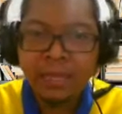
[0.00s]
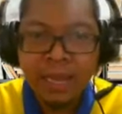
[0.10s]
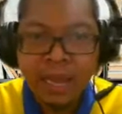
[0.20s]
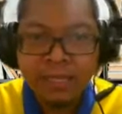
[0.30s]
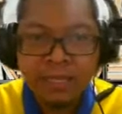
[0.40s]

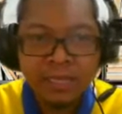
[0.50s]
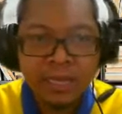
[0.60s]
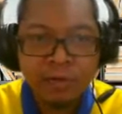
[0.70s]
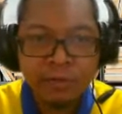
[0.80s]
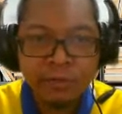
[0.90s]
then
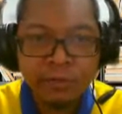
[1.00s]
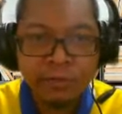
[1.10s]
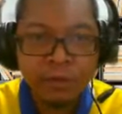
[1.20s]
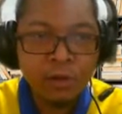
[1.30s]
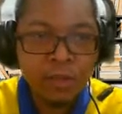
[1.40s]
yesterday
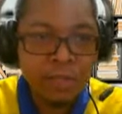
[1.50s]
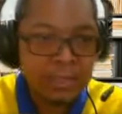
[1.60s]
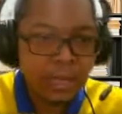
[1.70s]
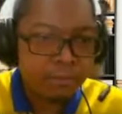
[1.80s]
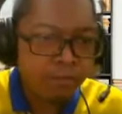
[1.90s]
also,
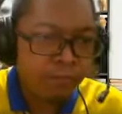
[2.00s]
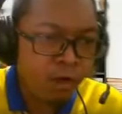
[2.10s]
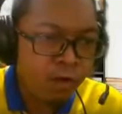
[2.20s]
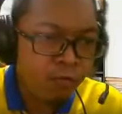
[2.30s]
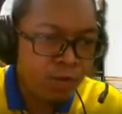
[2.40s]
number
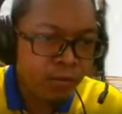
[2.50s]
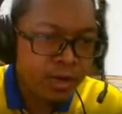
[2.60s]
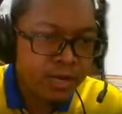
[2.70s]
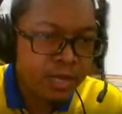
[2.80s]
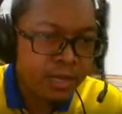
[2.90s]
4, we
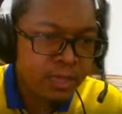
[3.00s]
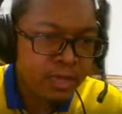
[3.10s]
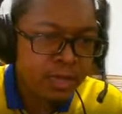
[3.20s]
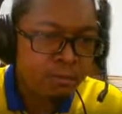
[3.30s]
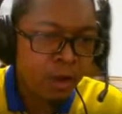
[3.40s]
already
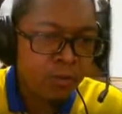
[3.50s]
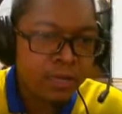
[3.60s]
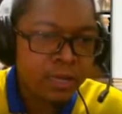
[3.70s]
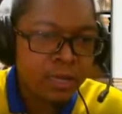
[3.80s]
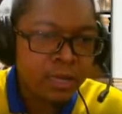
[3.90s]
learned about
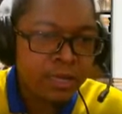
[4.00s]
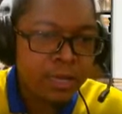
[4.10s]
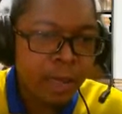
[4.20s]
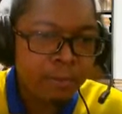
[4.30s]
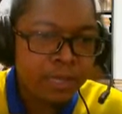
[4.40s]
the
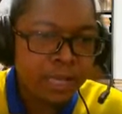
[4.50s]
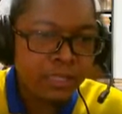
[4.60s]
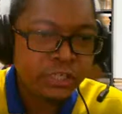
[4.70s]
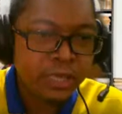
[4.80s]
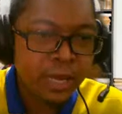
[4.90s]

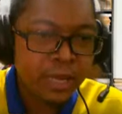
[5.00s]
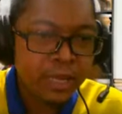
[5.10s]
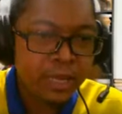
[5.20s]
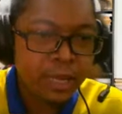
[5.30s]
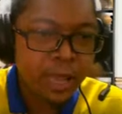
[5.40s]
application lah,
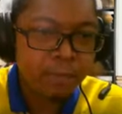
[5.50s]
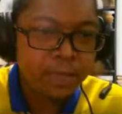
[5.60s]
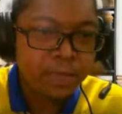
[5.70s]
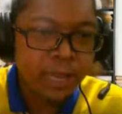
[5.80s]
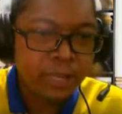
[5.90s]
the
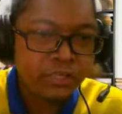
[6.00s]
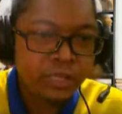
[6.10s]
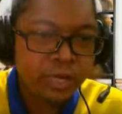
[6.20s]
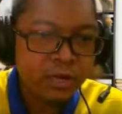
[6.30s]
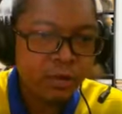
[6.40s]

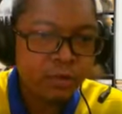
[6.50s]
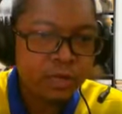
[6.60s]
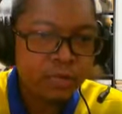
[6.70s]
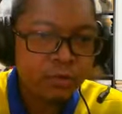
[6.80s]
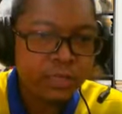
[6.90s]
application or
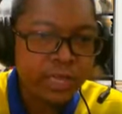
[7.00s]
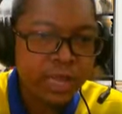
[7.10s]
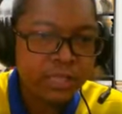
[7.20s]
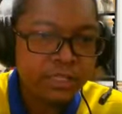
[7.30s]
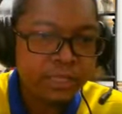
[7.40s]
the
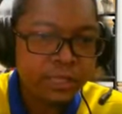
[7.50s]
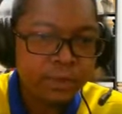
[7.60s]
usage